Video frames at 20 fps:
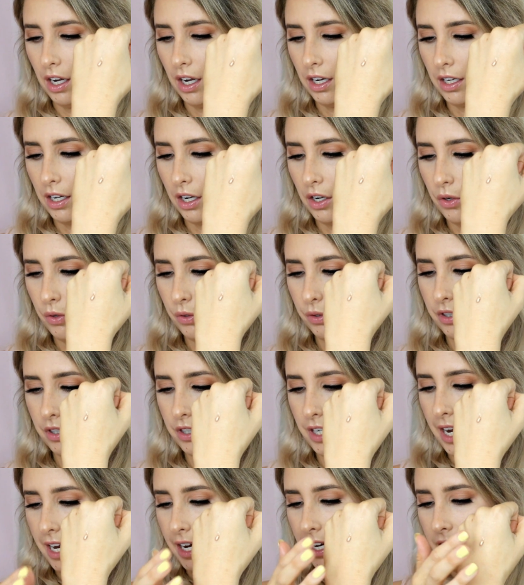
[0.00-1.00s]
gold
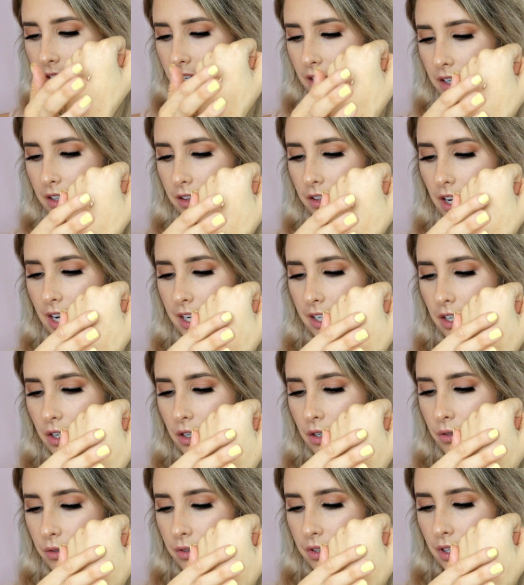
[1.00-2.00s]
shade, a light
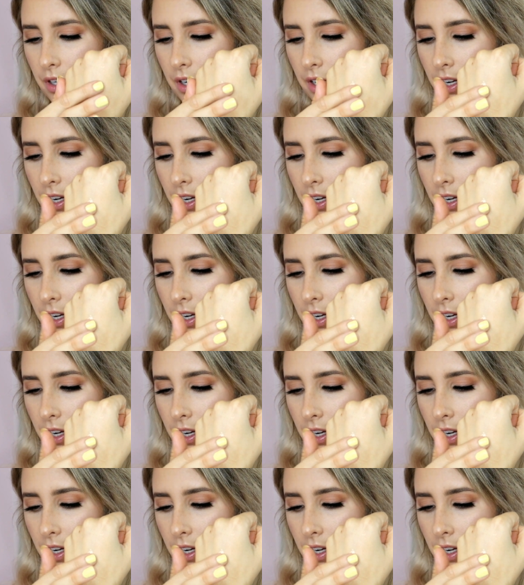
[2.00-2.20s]
gold,